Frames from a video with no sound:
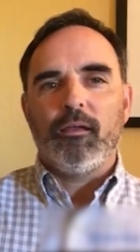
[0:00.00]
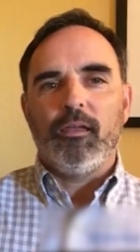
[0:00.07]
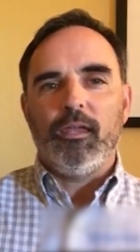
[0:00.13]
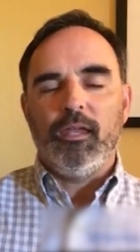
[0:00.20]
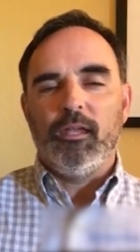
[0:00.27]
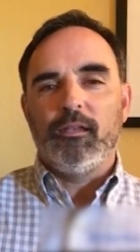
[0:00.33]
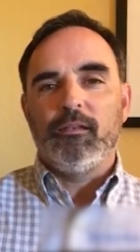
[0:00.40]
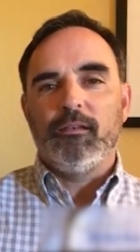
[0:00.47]

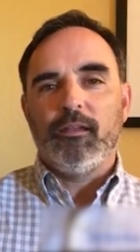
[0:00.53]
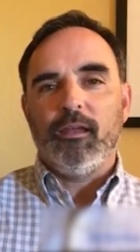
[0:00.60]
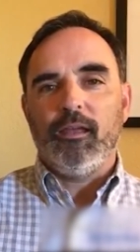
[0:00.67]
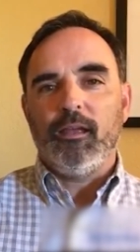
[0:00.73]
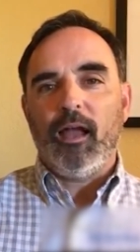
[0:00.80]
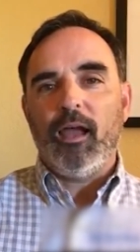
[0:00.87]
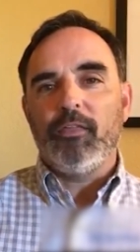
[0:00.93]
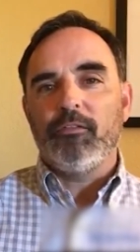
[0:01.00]
in
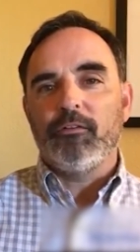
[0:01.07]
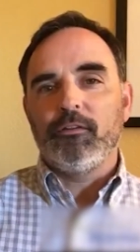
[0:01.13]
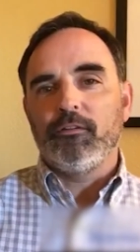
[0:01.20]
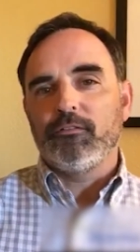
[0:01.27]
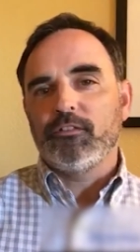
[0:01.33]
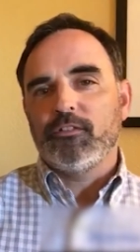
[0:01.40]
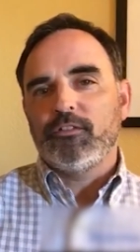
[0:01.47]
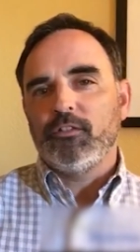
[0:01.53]
either
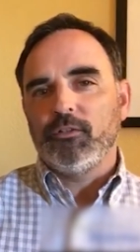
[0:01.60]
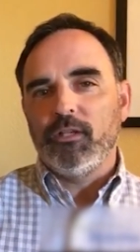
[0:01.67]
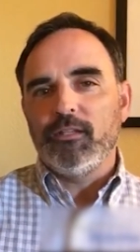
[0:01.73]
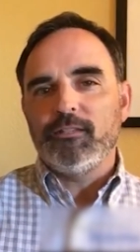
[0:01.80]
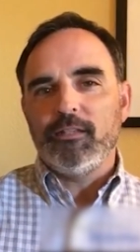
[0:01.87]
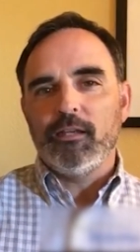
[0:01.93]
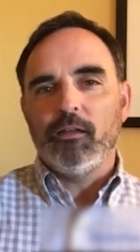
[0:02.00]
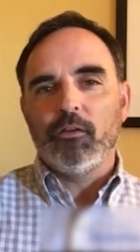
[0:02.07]
just your
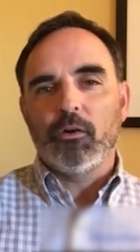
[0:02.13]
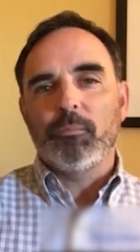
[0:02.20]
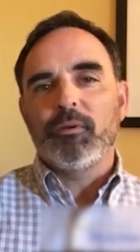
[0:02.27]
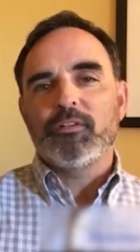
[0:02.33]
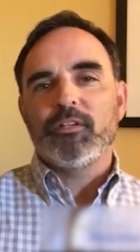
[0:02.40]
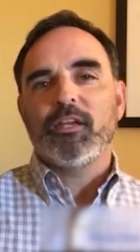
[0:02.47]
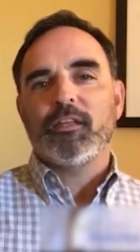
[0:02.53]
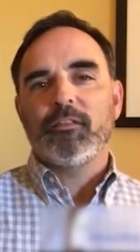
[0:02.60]
ETL or
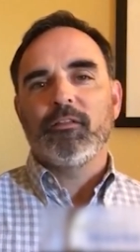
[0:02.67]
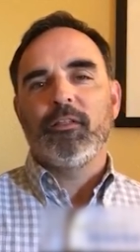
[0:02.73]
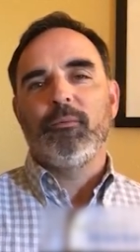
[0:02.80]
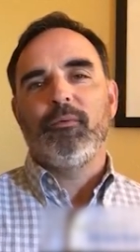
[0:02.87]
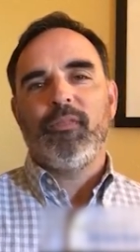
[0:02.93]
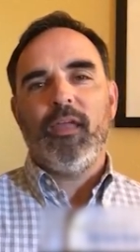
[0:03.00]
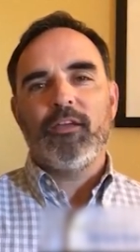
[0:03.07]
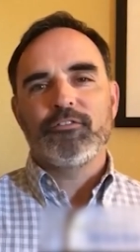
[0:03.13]
particularly
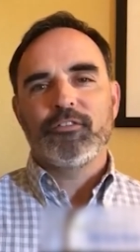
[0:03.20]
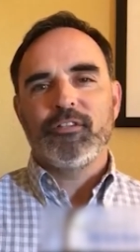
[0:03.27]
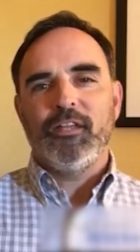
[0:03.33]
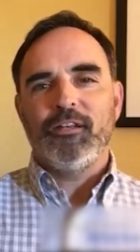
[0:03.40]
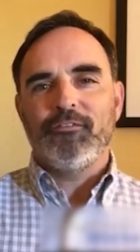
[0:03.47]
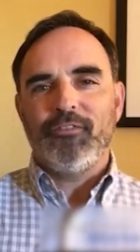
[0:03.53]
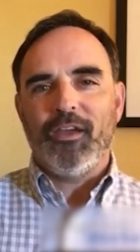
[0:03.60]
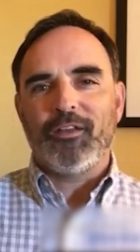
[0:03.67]
with Azure
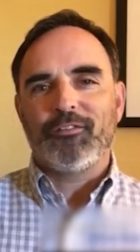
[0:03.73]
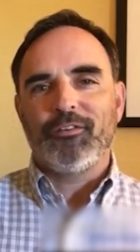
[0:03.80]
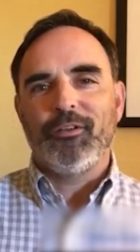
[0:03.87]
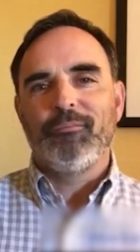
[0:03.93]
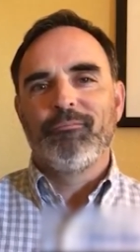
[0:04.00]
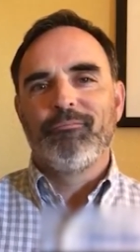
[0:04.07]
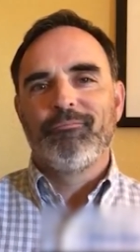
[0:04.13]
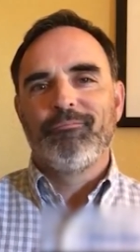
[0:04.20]
Data
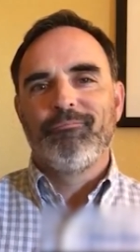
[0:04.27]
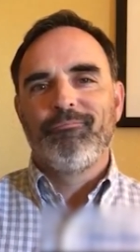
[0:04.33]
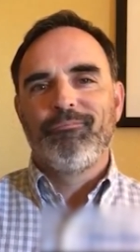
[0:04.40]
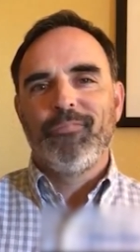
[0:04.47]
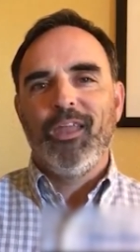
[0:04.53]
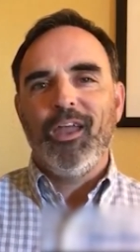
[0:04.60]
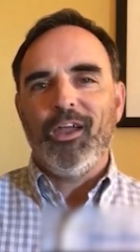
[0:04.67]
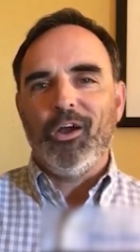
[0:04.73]
Factory.
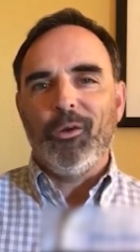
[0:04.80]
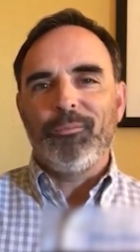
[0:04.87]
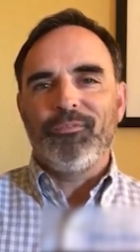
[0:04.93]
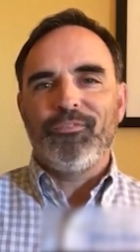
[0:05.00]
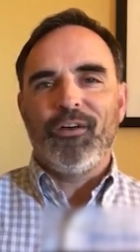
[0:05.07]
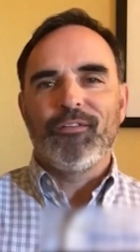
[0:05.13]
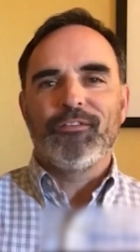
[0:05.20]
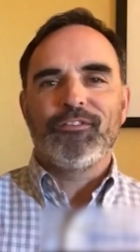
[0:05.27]
I hope you
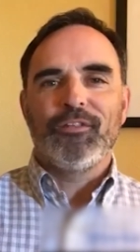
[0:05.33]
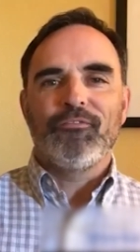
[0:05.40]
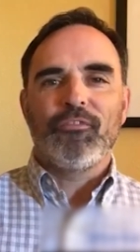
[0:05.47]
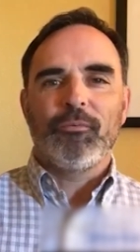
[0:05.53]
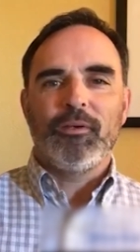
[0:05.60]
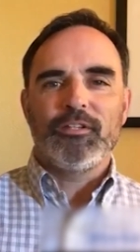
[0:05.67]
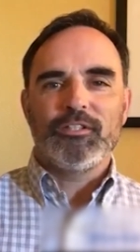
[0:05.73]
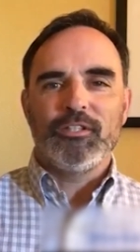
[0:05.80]
found this
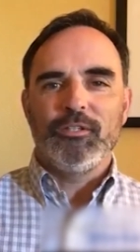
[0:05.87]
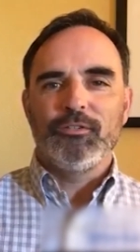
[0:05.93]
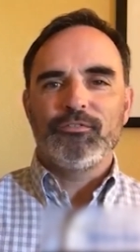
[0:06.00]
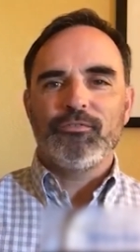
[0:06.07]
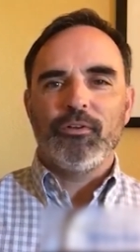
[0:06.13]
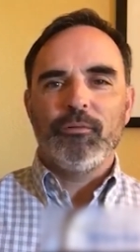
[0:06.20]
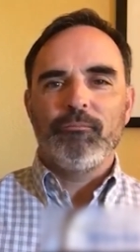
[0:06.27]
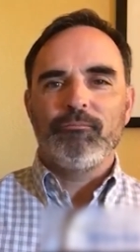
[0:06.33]
information
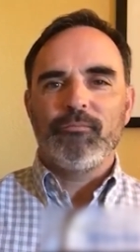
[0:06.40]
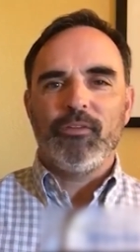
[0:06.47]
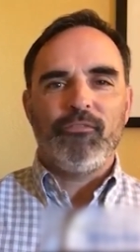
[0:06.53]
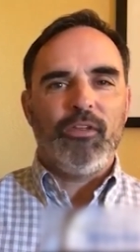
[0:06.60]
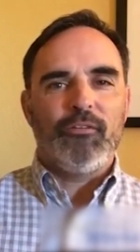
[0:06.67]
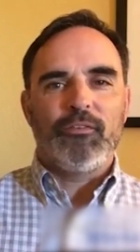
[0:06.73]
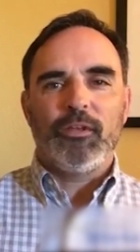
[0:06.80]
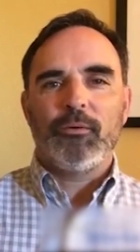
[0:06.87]
useful.
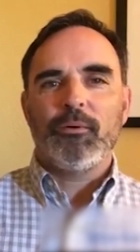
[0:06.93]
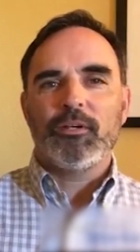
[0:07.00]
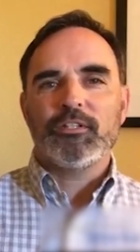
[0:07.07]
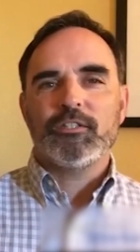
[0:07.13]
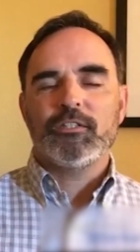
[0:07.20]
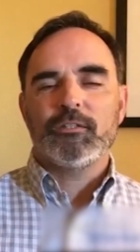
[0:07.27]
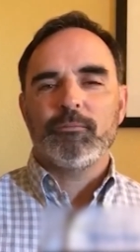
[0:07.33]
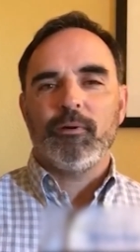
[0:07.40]
If you have any
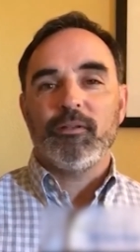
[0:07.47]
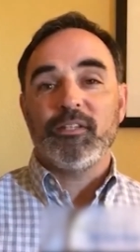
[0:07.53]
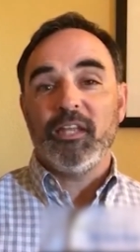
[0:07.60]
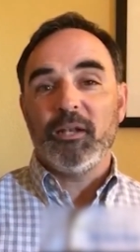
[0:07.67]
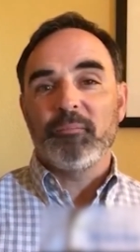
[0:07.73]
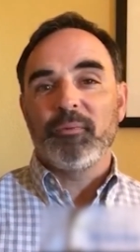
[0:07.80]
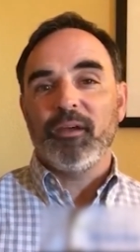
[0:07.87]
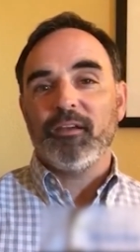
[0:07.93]
questions about
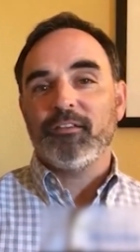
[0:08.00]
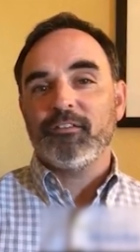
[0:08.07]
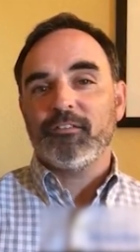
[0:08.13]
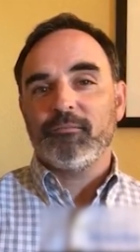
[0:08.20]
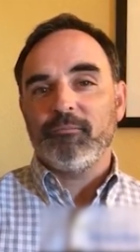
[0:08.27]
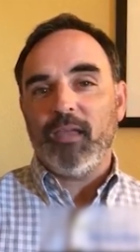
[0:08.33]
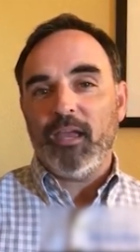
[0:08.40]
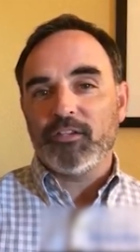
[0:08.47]

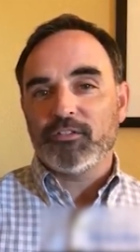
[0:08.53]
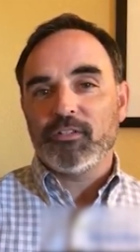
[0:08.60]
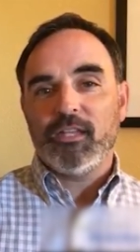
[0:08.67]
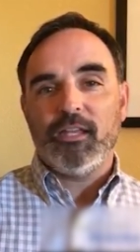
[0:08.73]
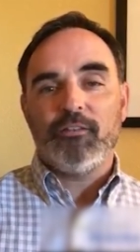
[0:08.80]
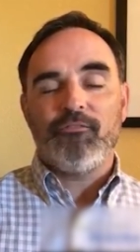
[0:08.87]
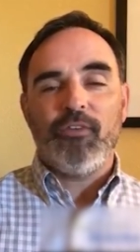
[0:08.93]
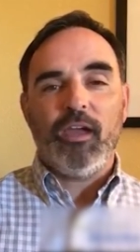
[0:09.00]
Databricks, Azure
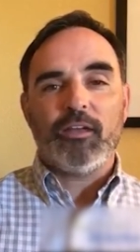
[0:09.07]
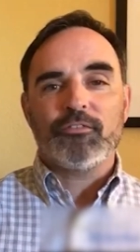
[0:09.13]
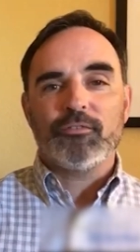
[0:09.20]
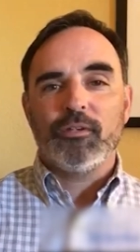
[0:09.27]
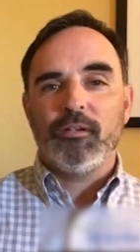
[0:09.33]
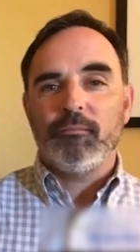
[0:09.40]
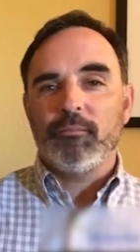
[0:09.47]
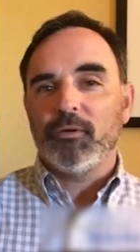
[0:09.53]
Data
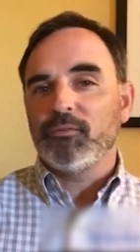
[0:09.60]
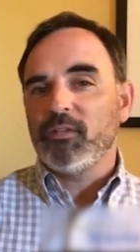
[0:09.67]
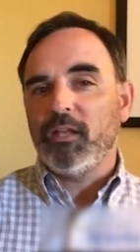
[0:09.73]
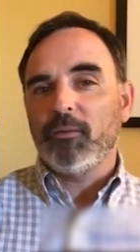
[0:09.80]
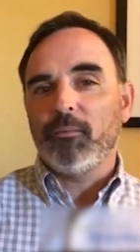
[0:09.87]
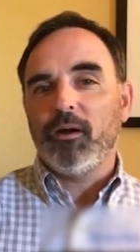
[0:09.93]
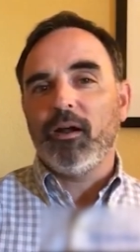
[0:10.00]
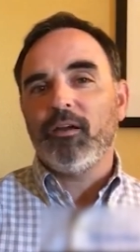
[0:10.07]
Factory, or
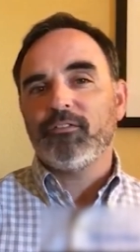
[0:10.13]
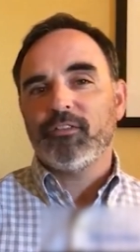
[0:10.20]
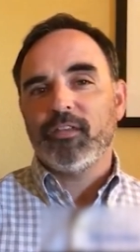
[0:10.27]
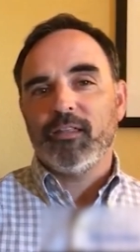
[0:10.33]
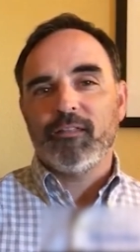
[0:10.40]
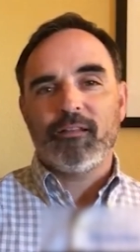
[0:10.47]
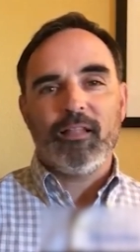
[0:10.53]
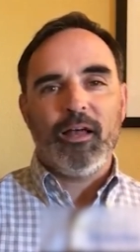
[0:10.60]
data warehousing
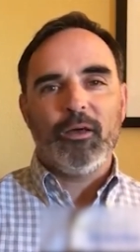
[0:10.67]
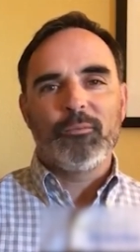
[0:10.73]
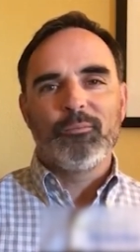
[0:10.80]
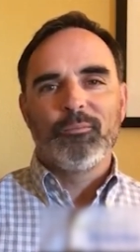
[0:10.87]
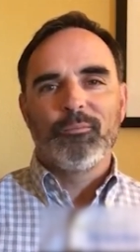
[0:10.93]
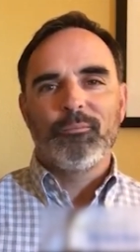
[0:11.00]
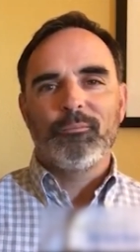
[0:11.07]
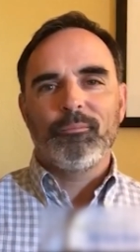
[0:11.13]
in the cloud,
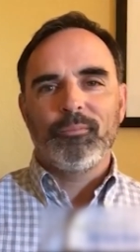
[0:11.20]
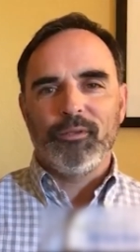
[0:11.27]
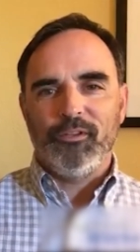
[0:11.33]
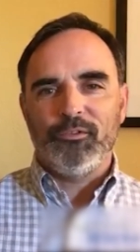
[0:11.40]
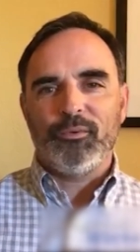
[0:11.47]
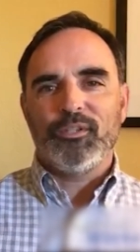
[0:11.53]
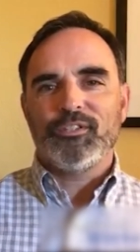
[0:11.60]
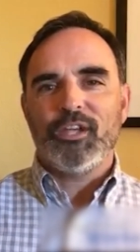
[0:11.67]

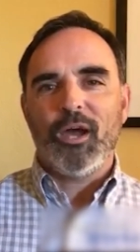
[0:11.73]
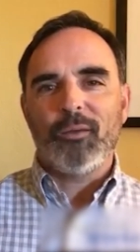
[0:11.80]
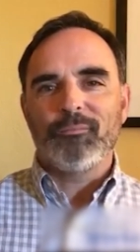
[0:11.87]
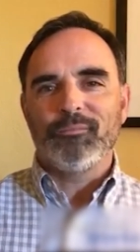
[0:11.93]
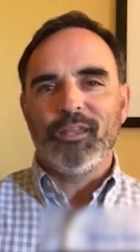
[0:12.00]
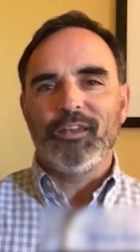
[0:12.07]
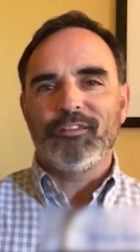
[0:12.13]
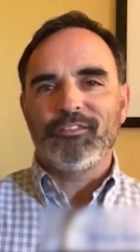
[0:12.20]
please reach
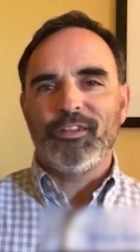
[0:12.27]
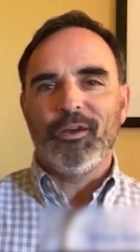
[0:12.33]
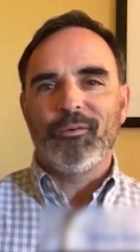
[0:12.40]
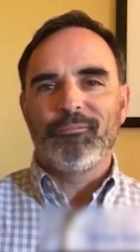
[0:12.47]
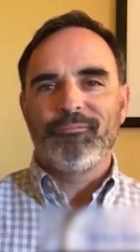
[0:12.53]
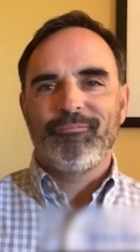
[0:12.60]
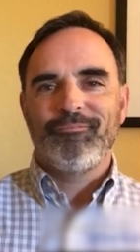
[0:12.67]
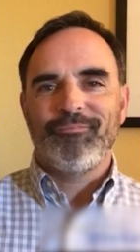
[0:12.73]
out, let us know.
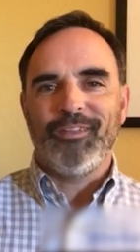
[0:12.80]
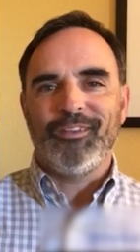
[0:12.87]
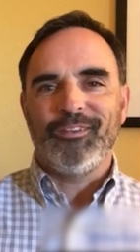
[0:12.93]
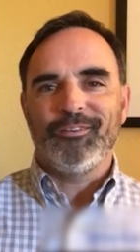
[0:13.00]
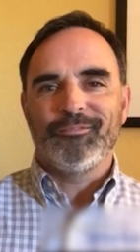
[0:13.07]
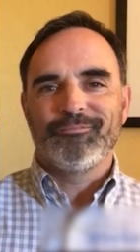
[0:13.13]
Thank you.